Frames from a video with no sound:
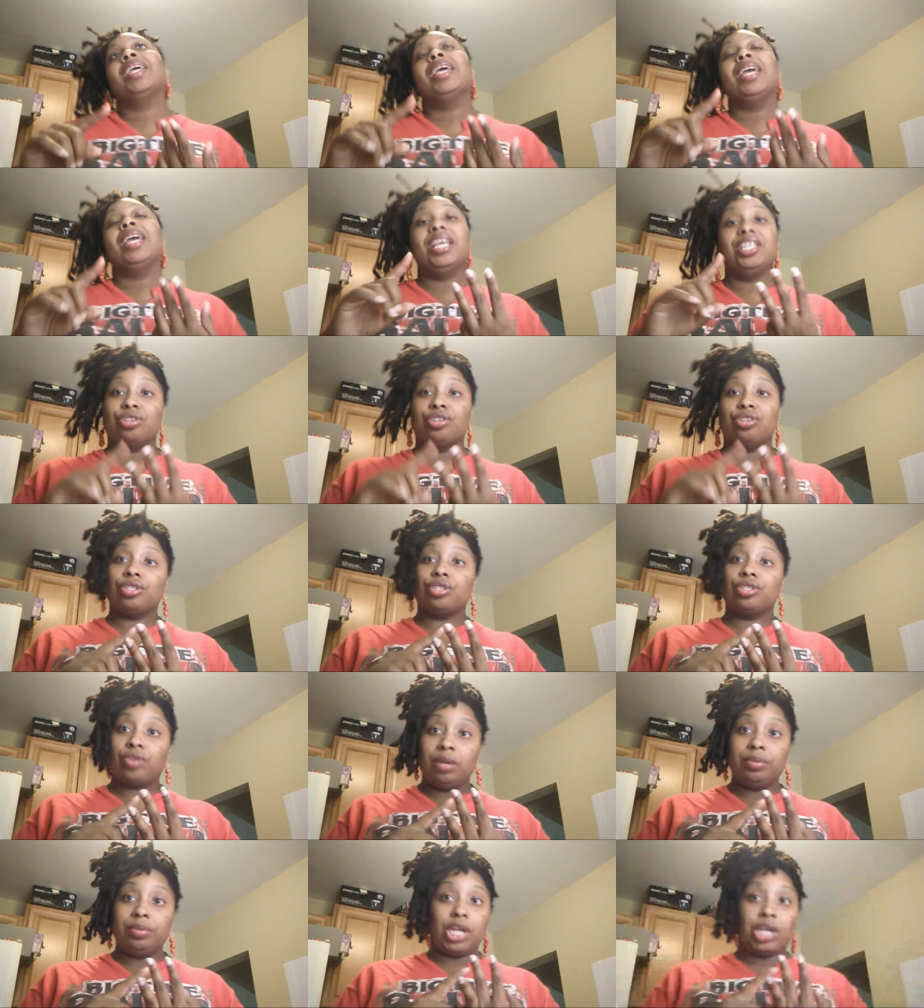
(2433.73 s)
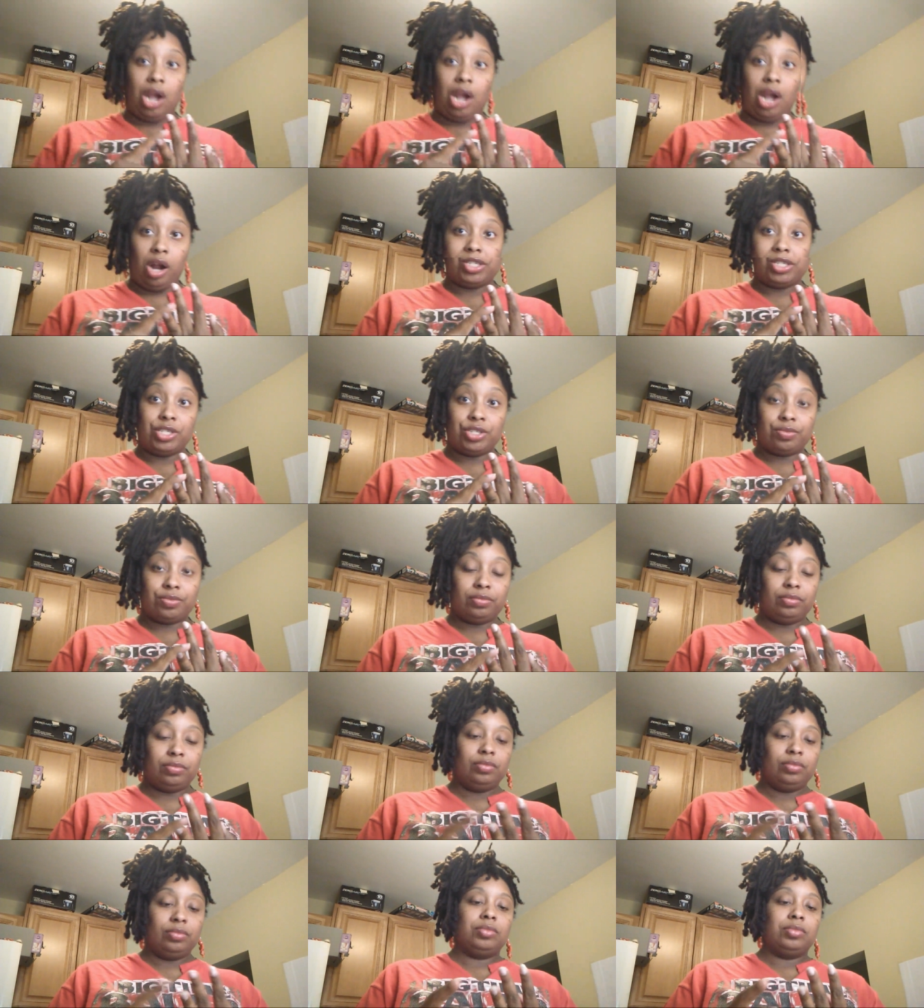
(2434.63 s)
Is your description garbage?
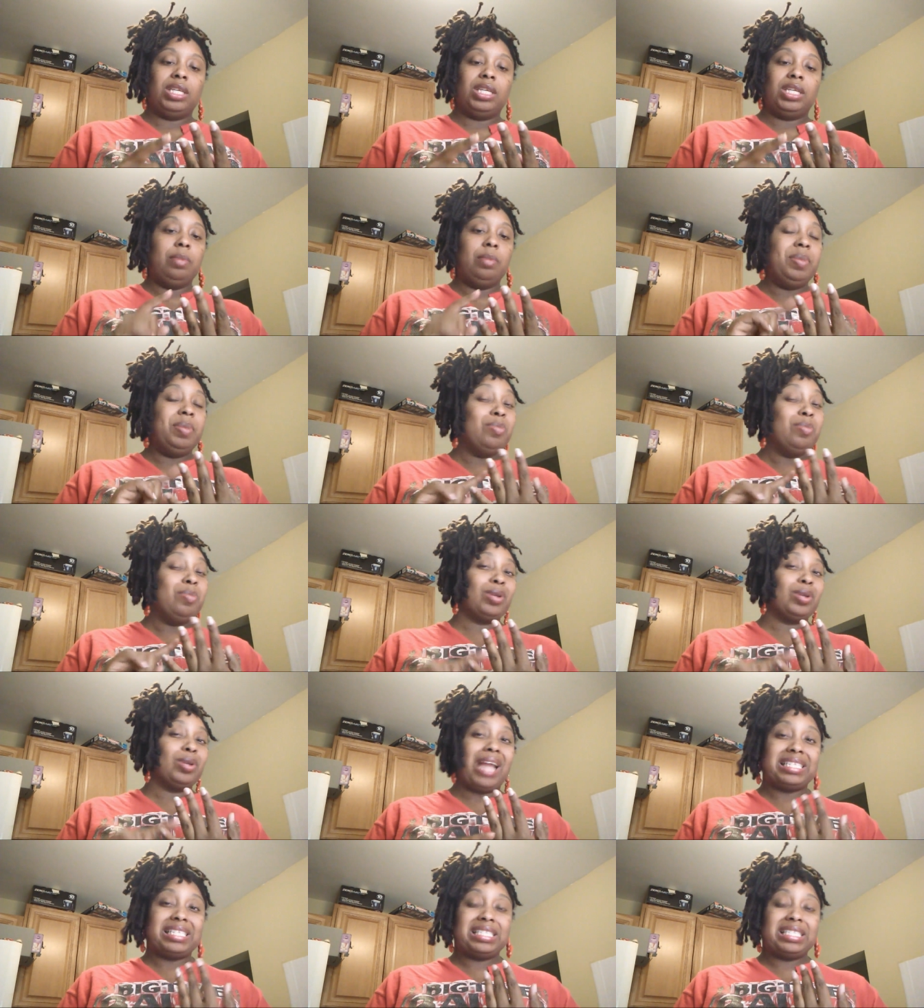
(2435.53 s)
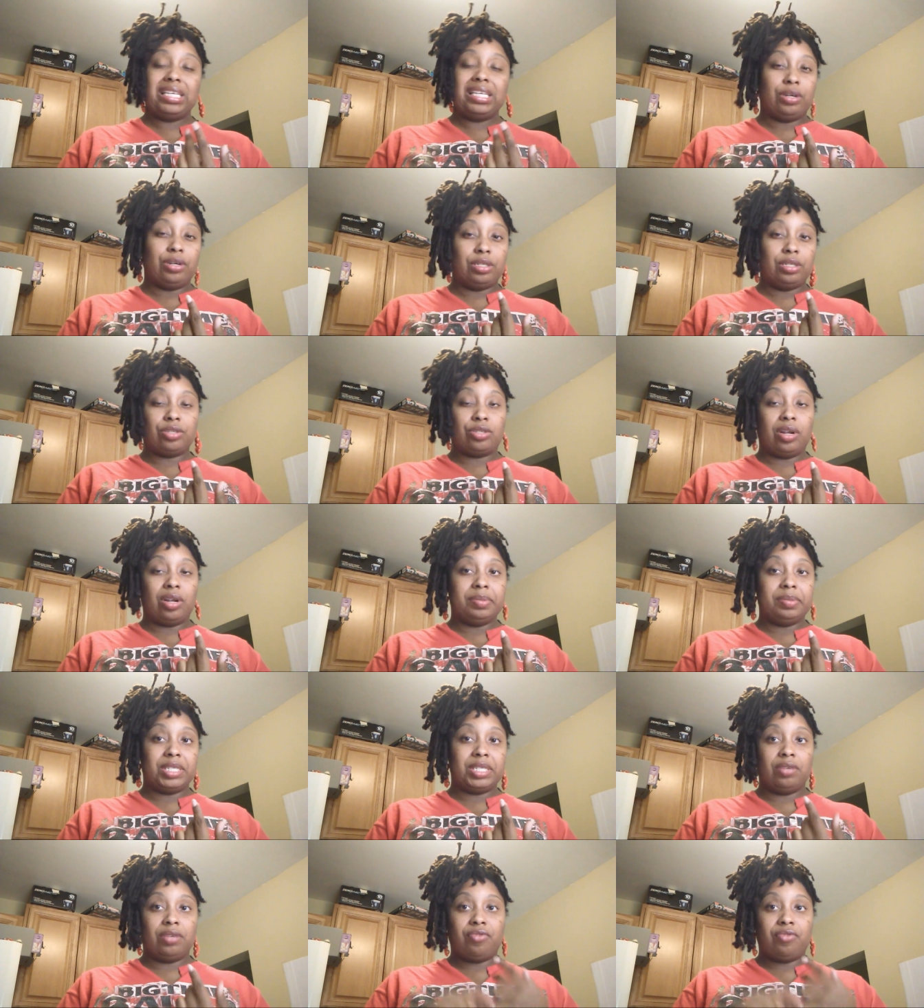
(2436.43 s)
Can people not see your
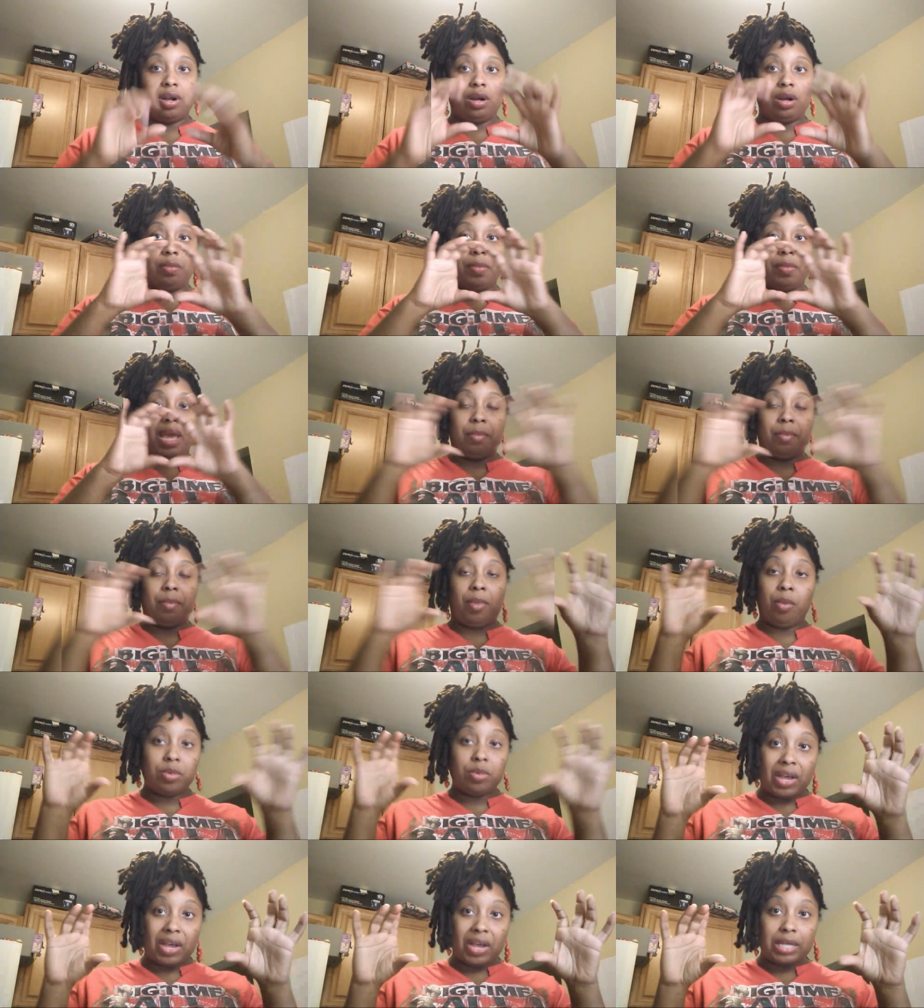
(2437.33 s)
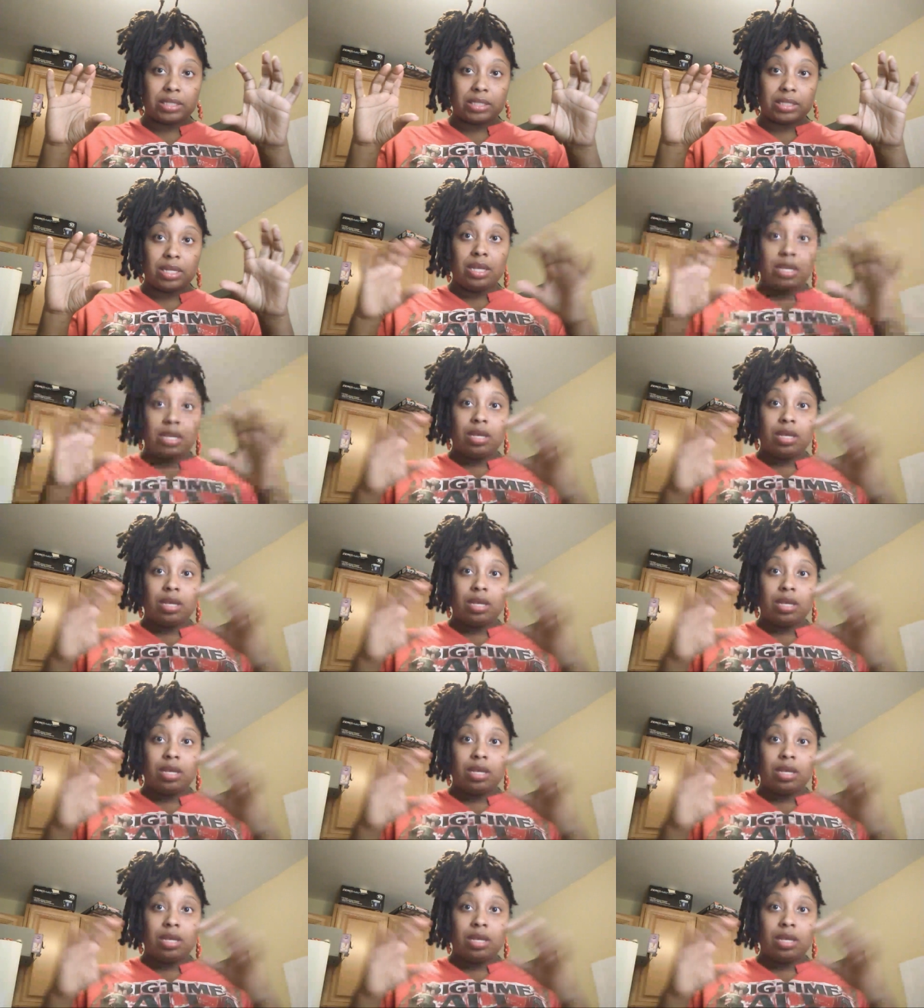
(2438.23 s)
description from a mobile device?